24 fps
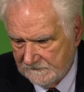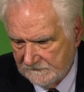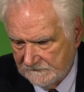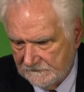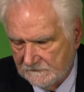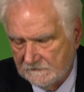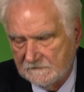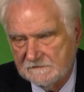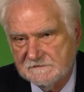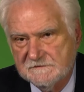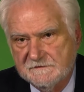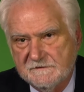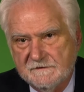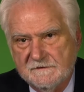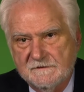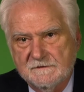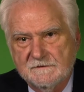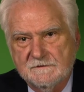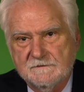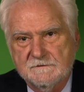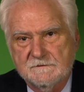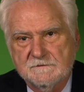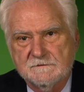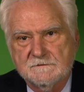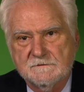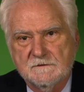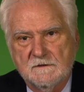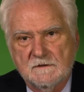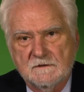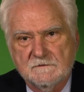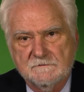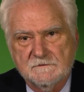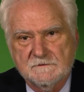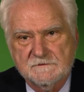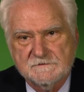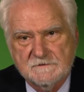the first year
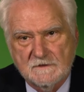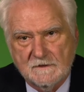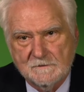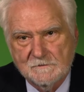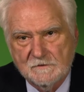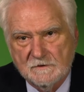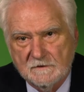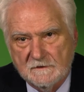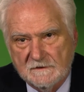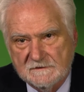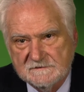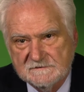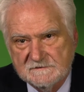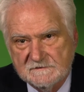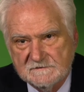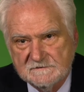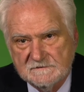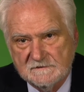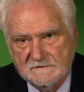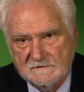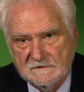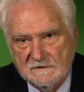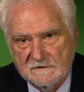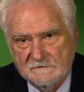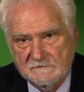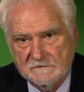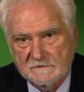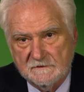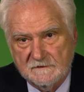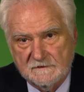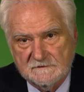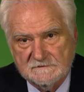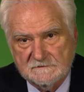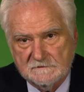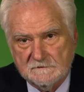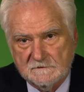of a job crisis that never
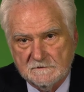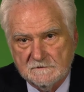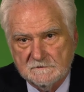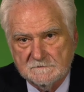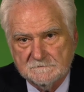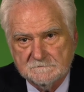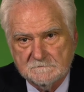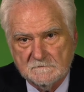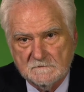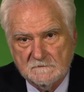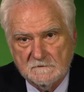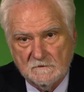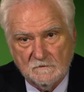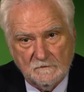has gone